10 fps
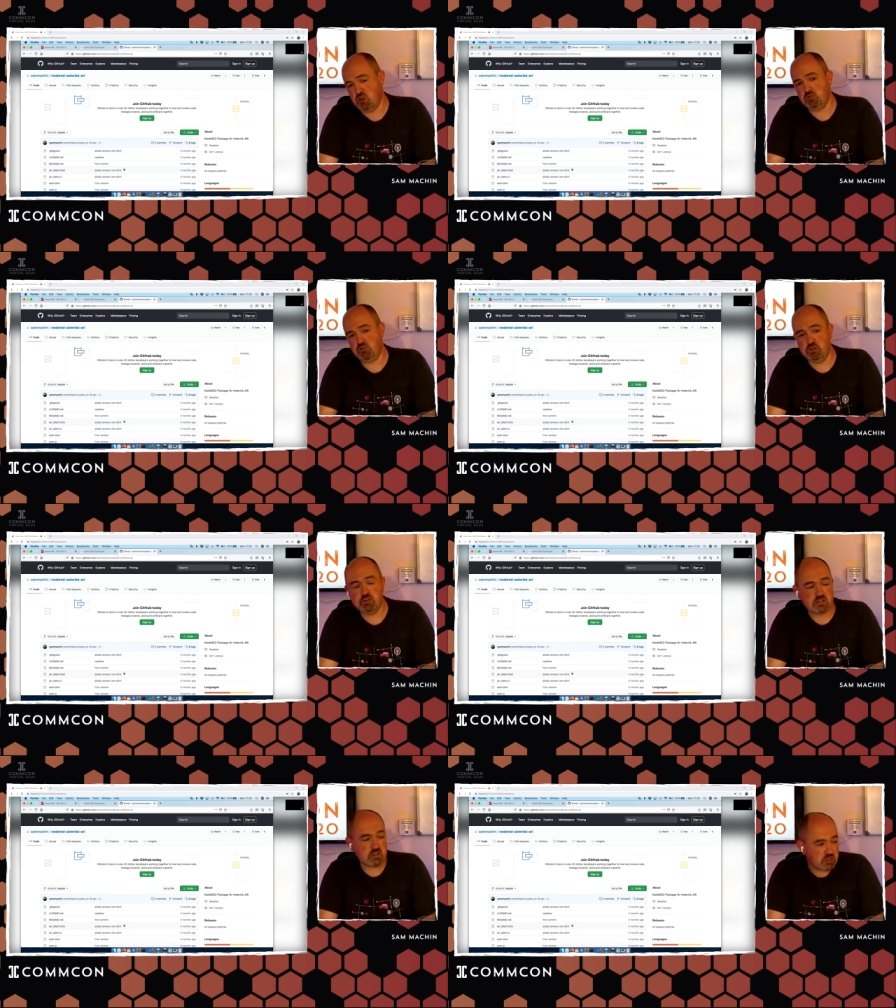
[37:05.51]
You know,
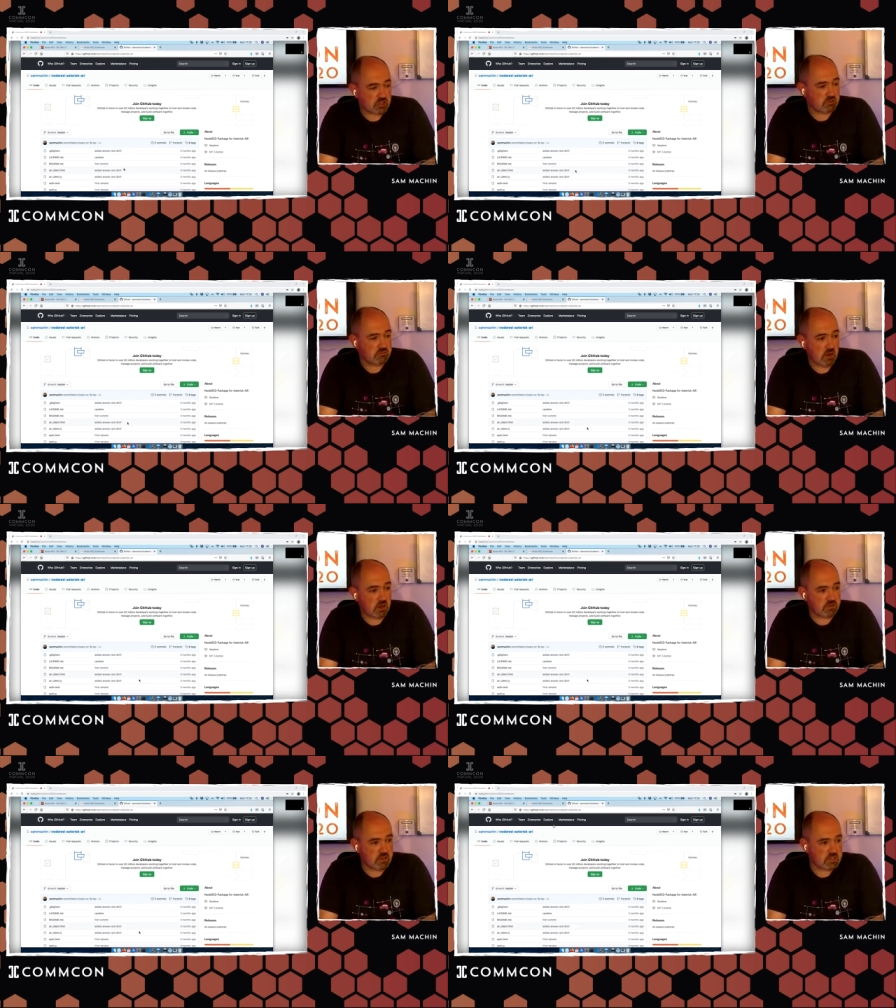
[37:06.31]
join the discussion
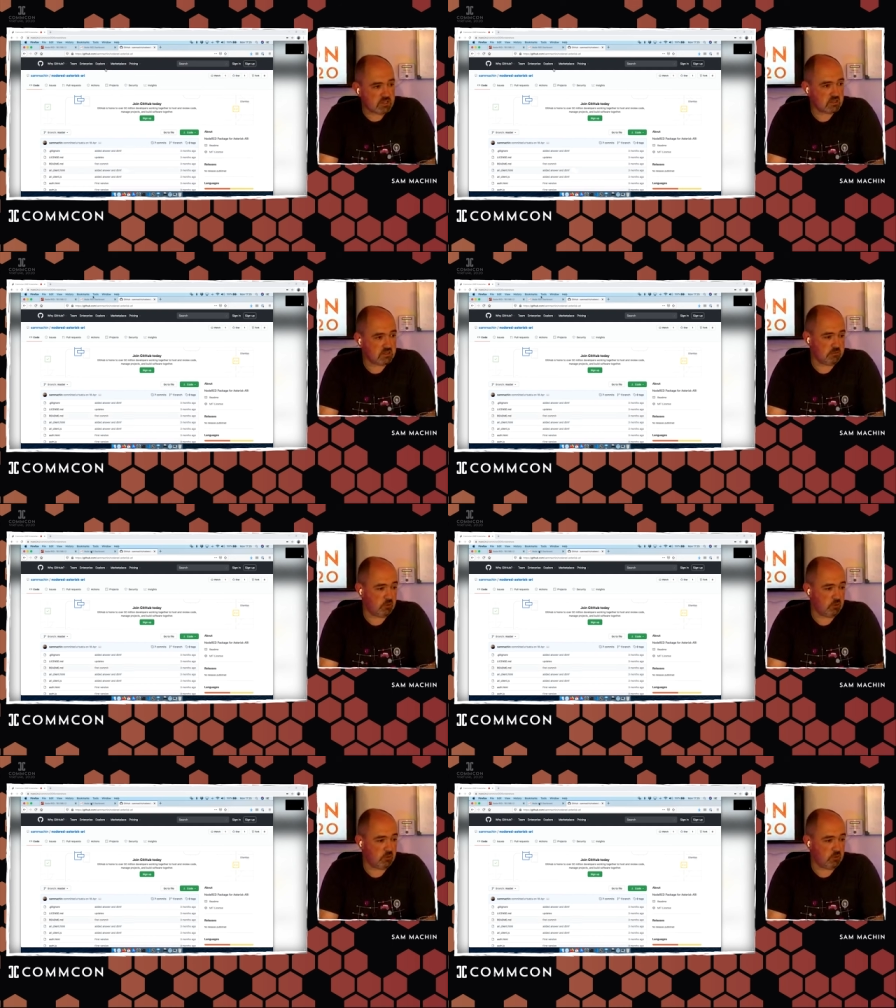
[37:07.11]
after this.